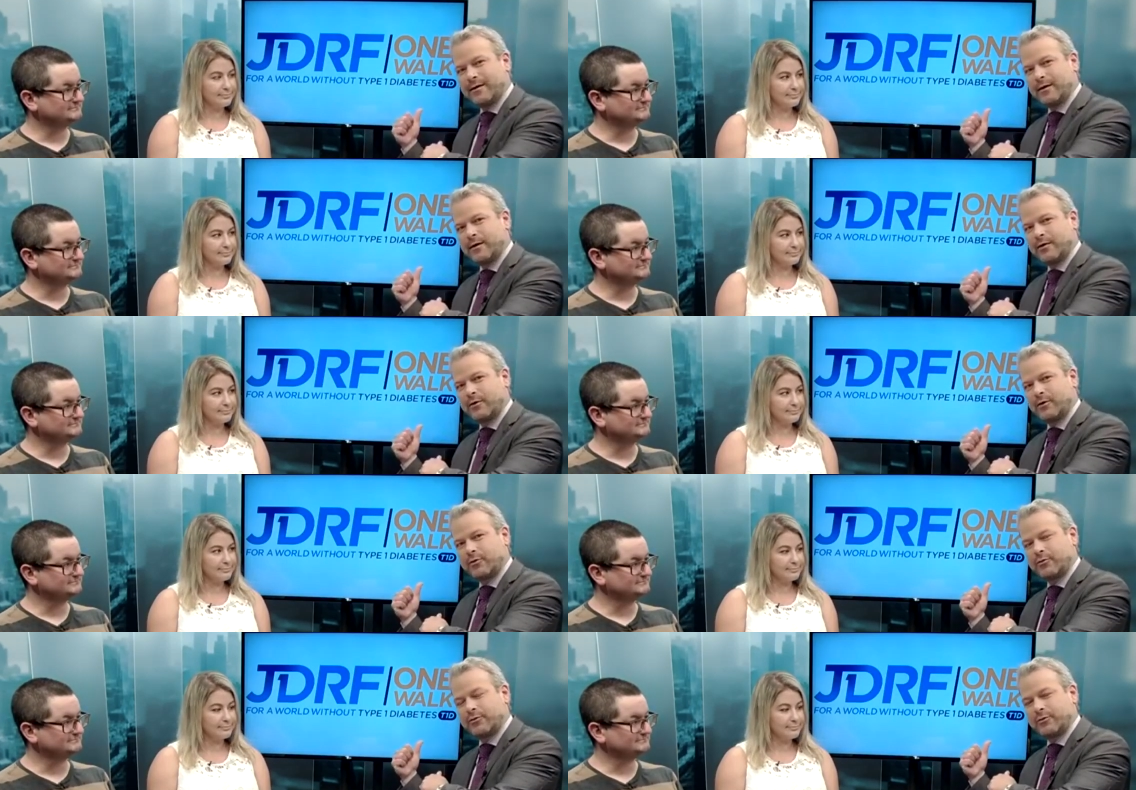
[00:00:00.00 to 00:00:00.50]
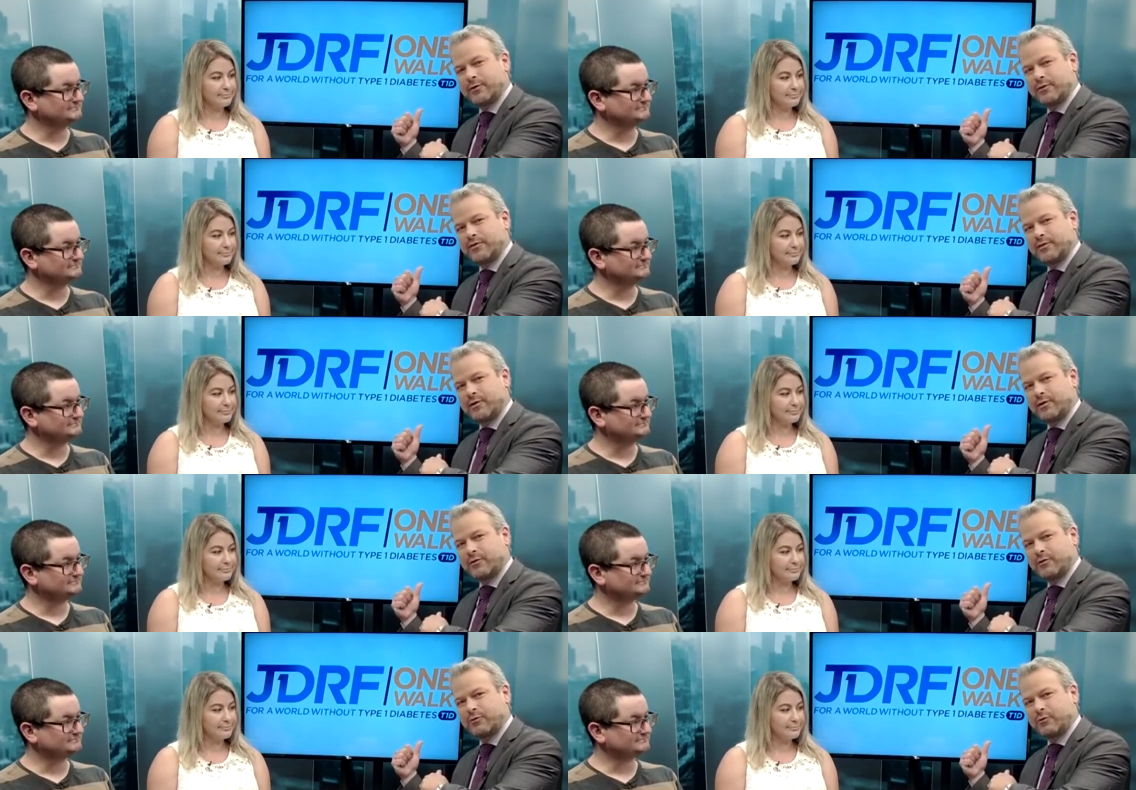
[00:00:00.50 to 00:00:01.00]
Speaker 1: go through the tunnel
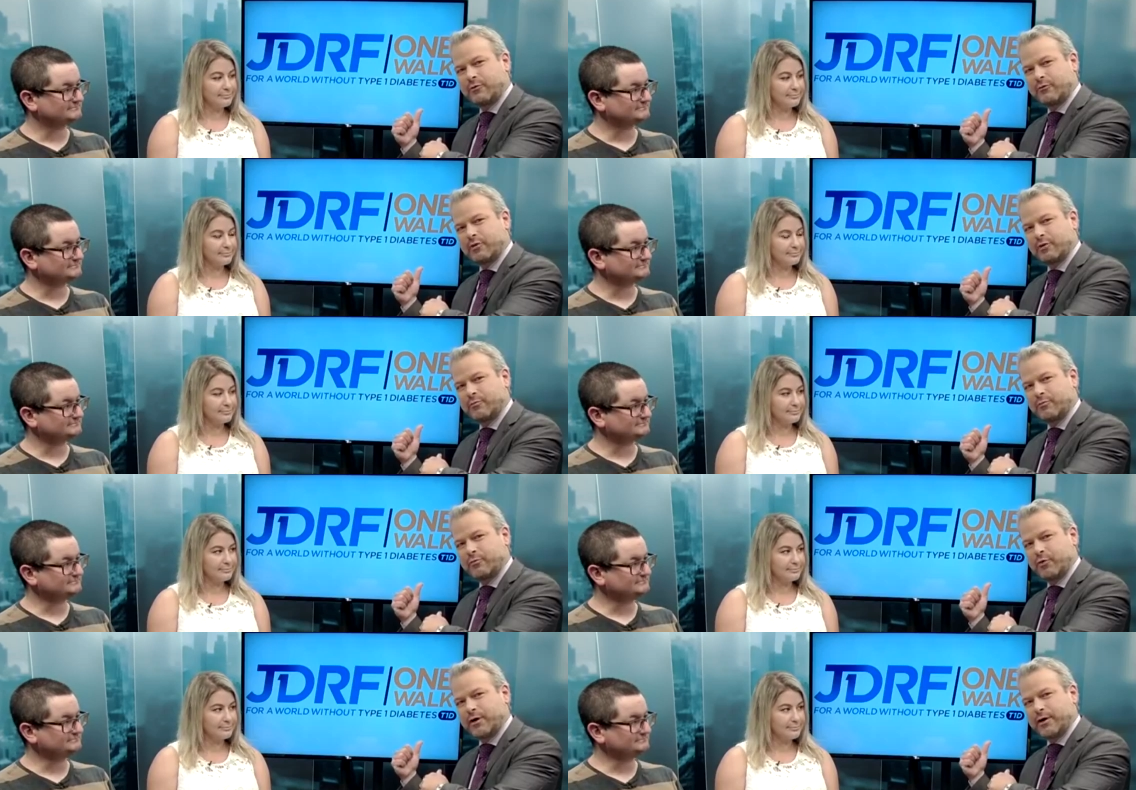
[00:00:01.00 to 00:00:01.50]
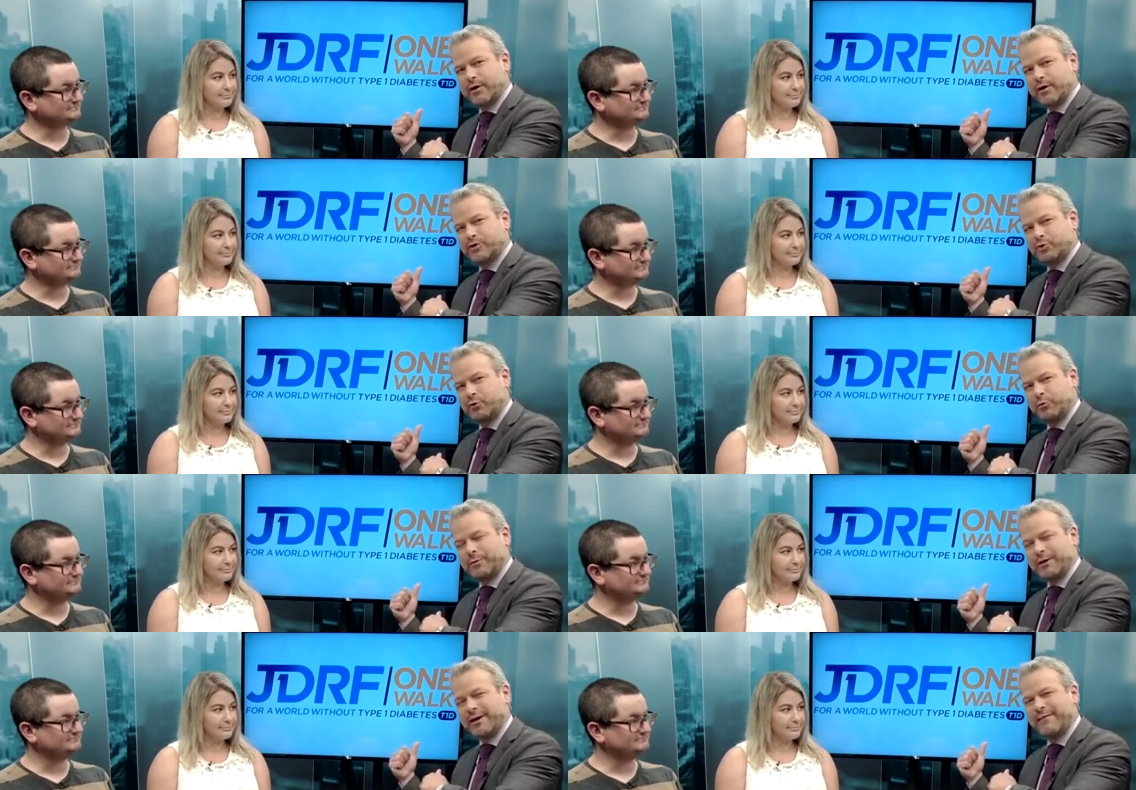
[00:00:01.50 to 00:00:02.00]
or over the bridge, it would be
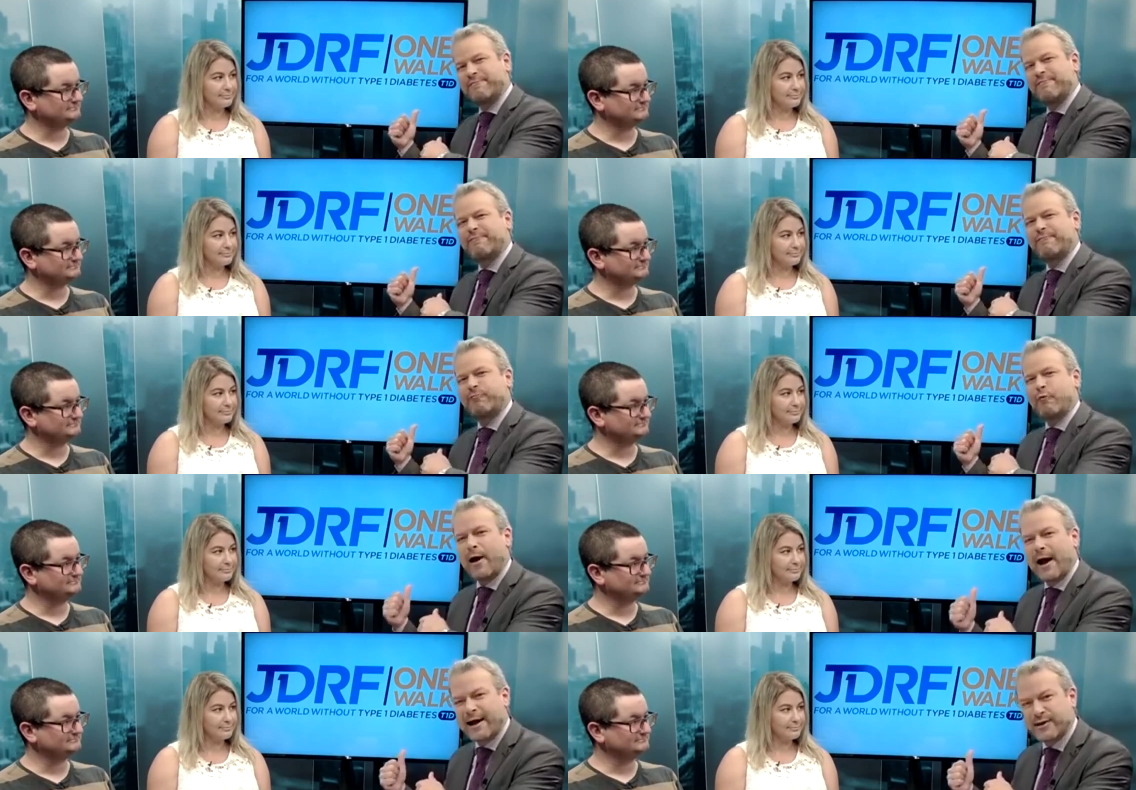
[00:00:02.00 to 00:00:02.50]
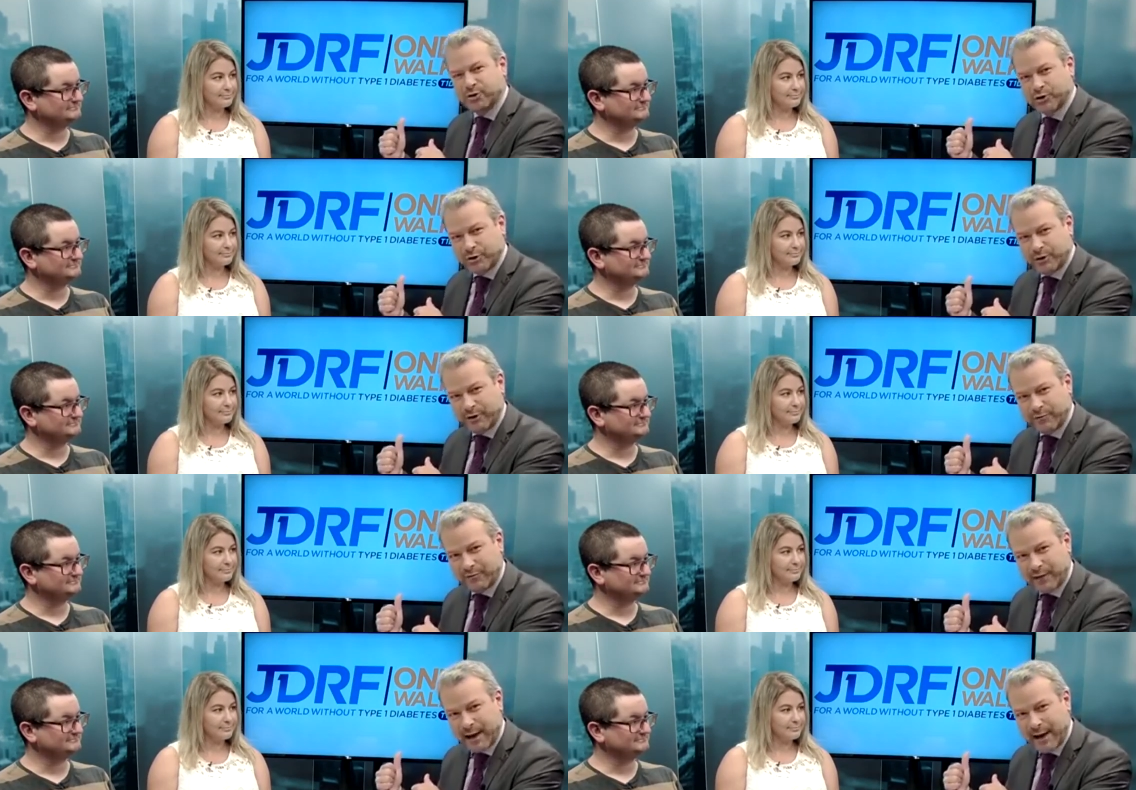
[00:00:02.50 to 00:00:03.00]
a fraction of
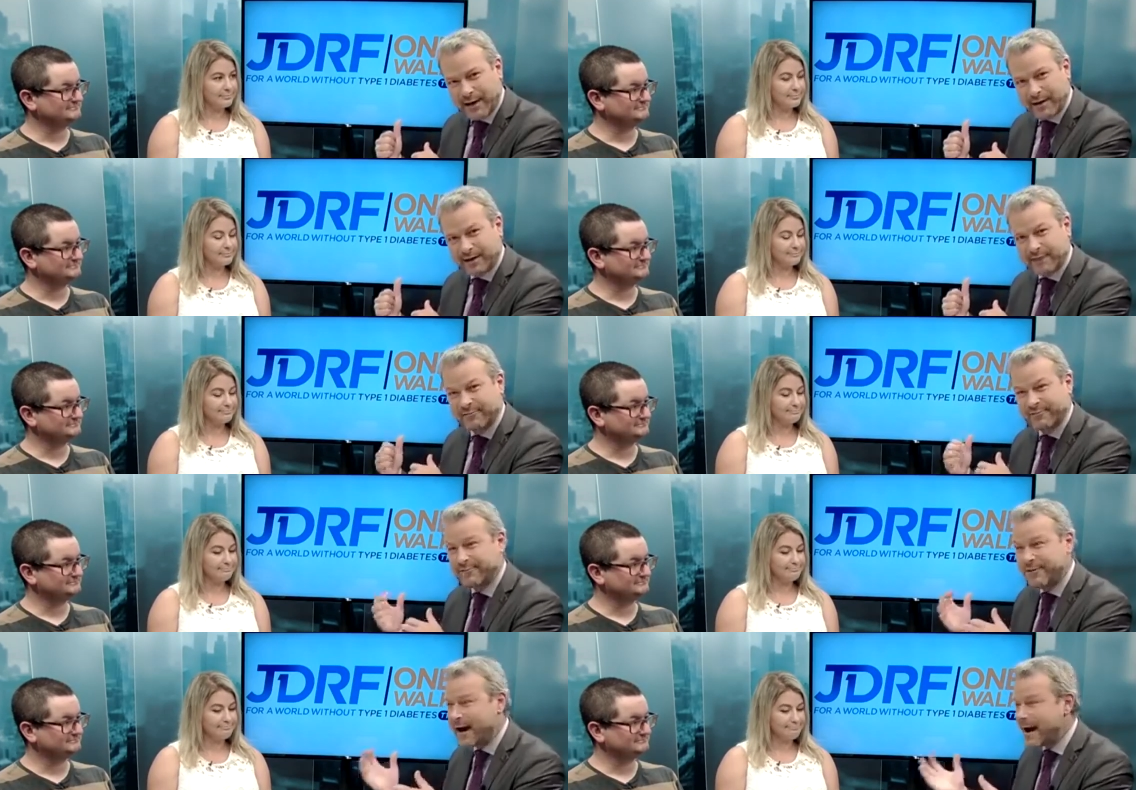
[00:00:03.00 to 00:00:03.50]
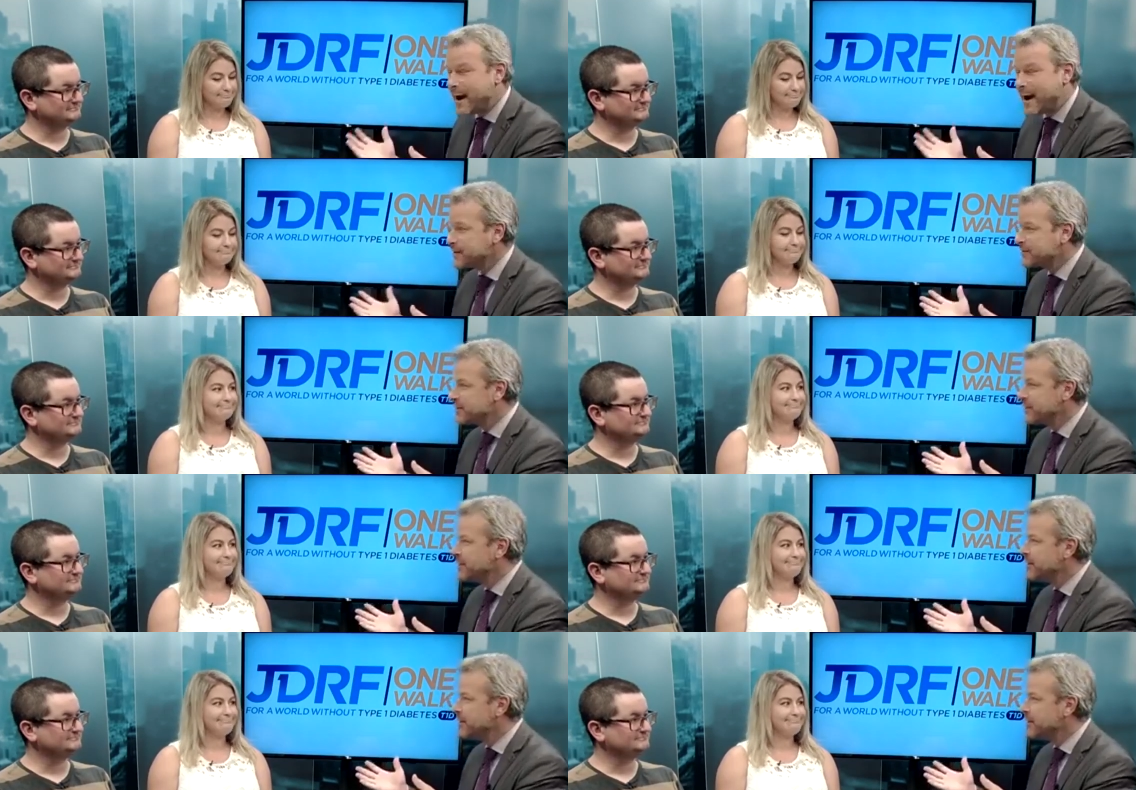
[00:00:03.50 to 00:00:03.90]
that. In fact,